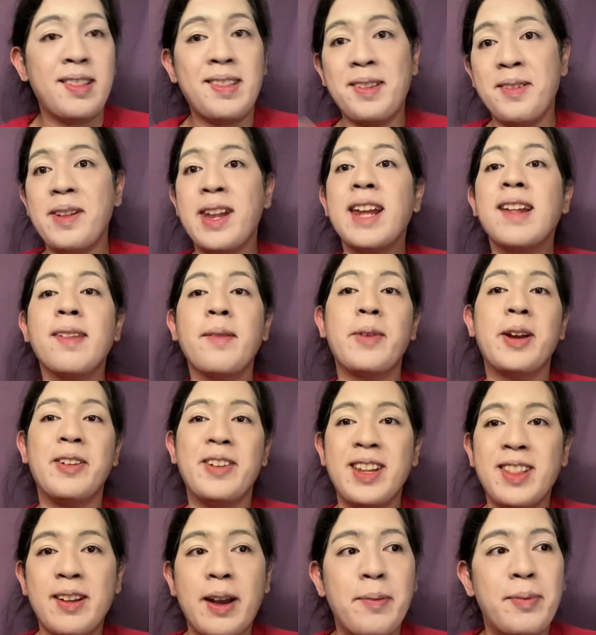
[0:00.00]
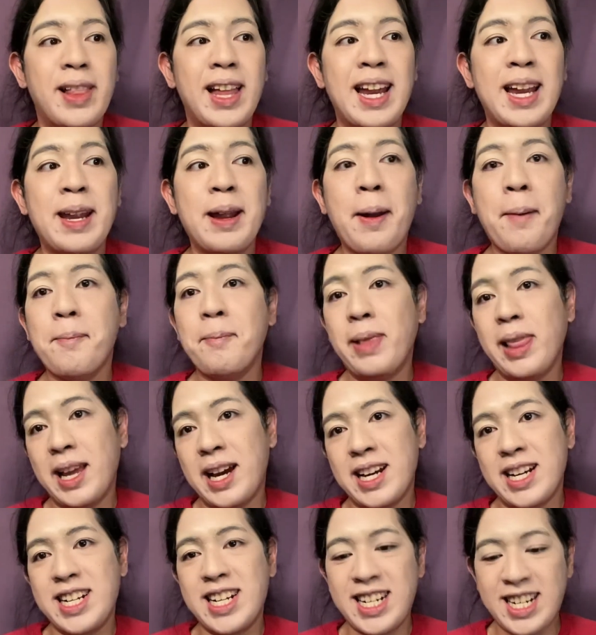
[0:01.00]
So next I'm going to apply
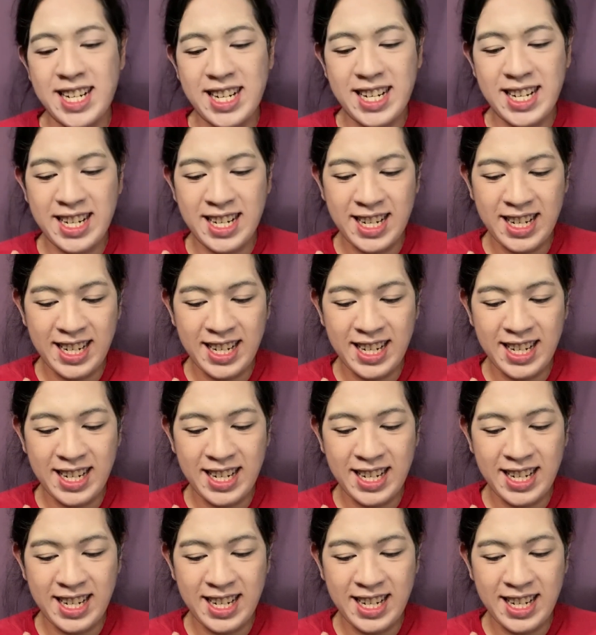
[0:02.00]
blush.